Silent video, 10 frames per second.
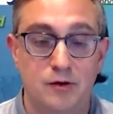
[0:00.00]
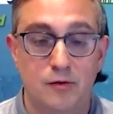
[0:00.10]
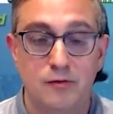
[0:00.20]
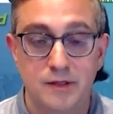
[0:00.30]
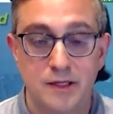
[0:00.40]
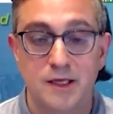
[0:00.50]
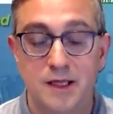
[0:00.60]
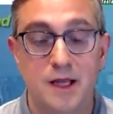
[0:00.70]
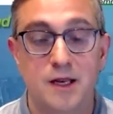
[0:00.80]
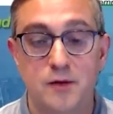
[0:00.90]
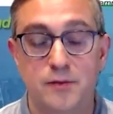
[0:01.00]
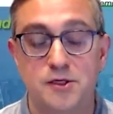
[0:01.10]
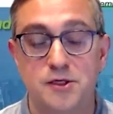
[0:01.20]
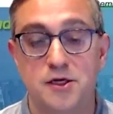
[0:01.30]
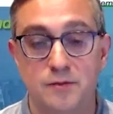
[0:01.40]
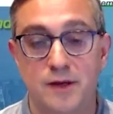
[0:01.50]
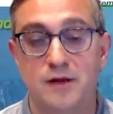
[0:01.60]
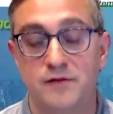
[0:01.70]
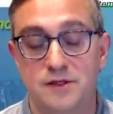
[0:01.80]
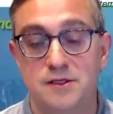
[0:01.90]
don't need any depreciation
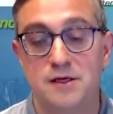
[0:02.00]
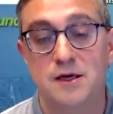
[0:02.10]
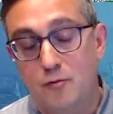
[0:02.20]
benefits.